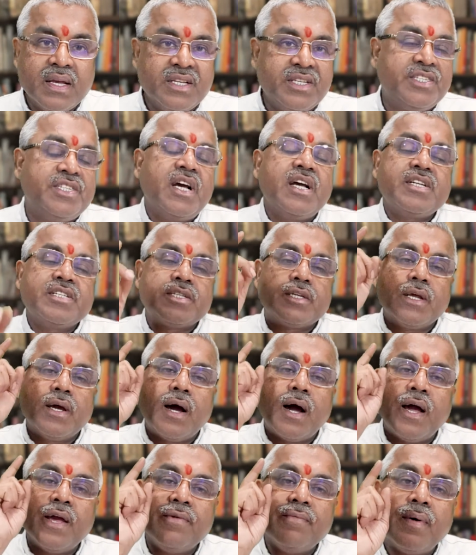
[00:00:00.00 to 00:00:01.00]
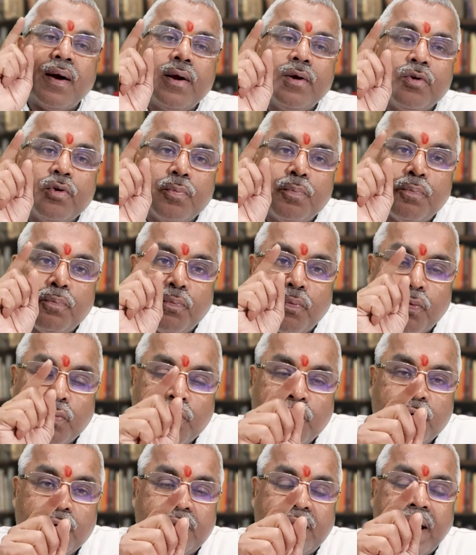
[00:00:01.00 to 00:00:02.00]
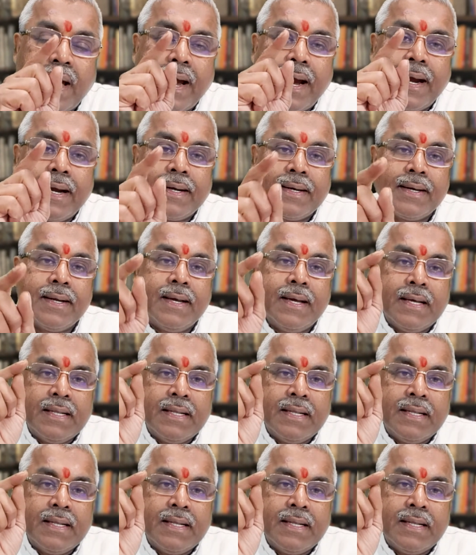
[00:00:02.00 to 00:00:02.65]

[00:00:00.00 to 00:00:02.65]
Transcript: Just I want to prove that